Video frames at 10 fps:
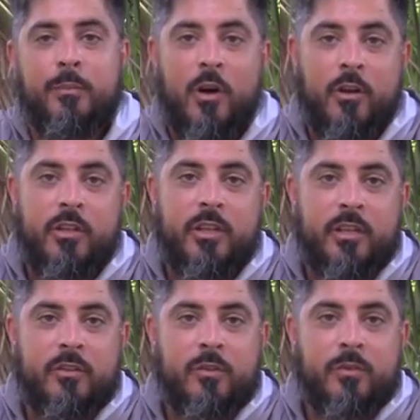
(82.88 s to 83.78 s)
All you
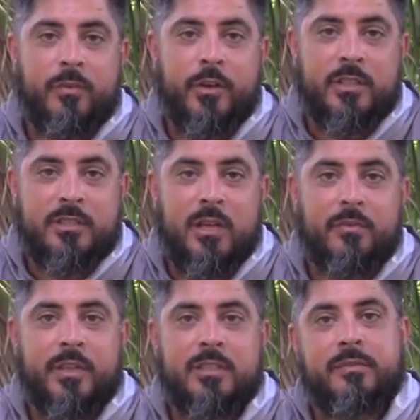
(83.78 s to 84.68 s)
need to do for
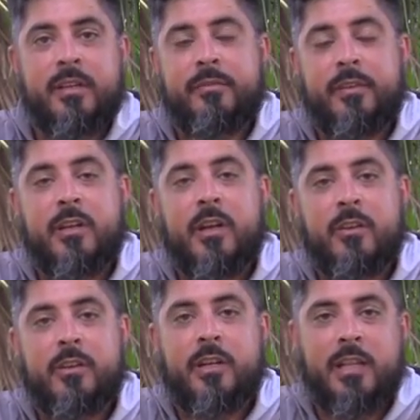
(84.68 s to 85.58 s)
yourself is figure
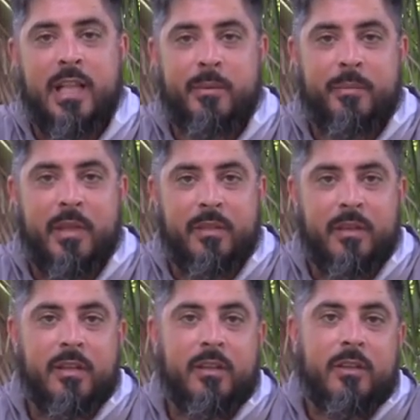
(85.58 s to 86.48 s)
out your climbing
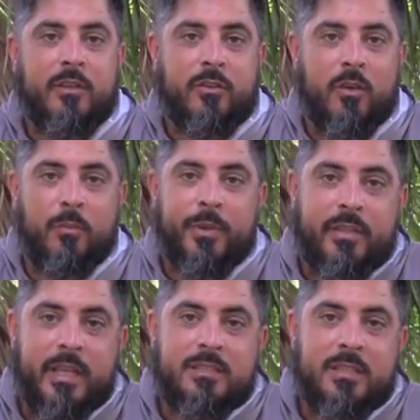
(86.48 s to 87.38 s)
method. So
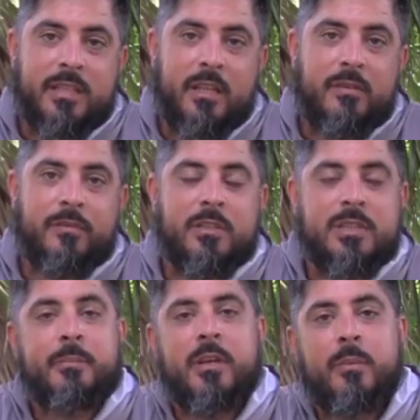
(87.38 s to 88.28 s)
big thanks to Tether for
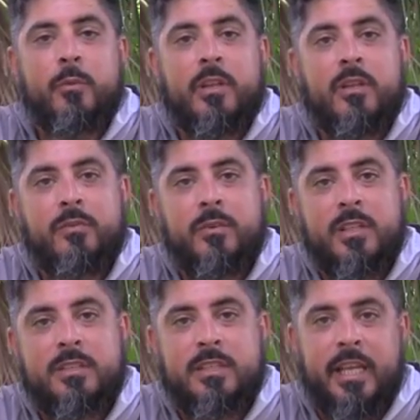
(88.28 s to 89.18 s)
teaming up with us for
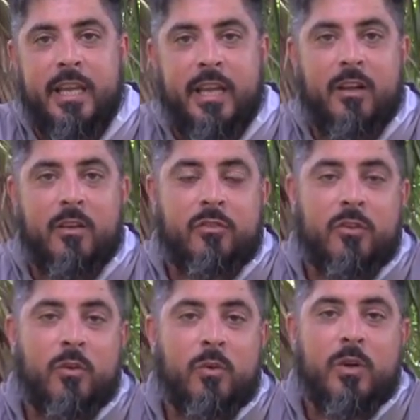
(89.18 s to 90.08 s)
this, and
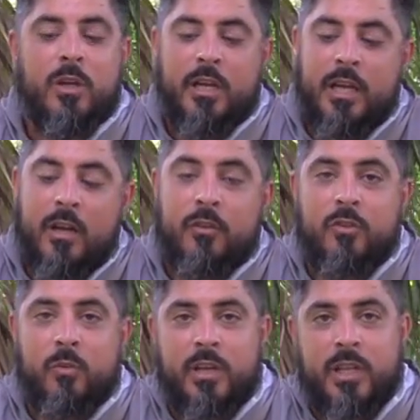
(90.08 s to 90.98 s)
also I
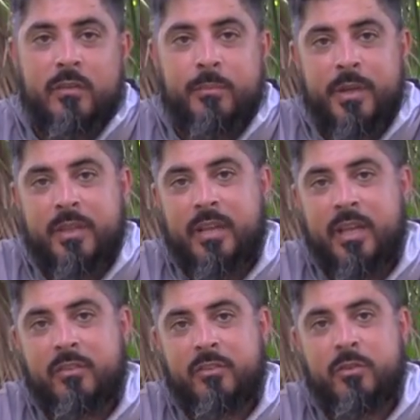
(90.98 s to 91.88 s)
also want to give a big
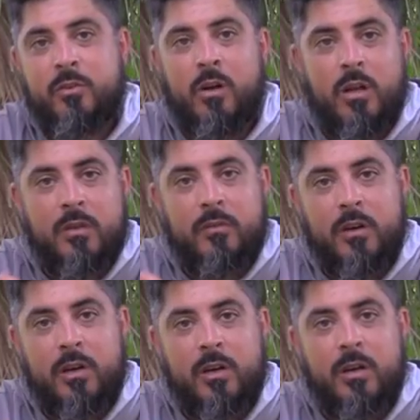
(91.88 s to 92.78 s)
thanks to all of
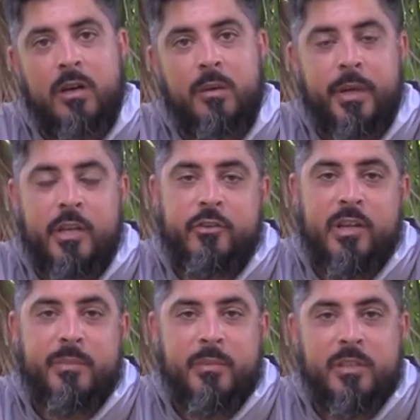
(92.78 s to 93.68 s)
our
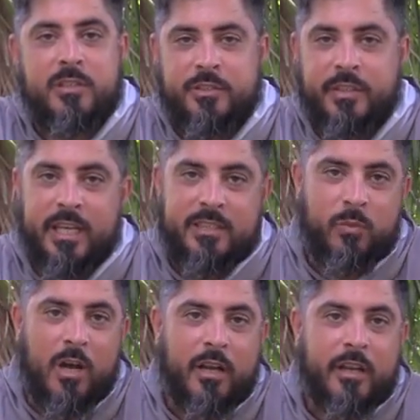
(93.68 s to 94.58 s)
Patreon members. You
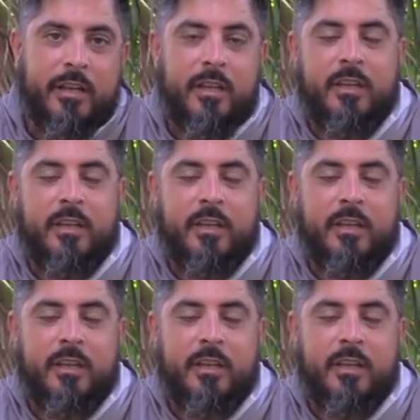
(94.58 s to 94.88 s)
guys rock.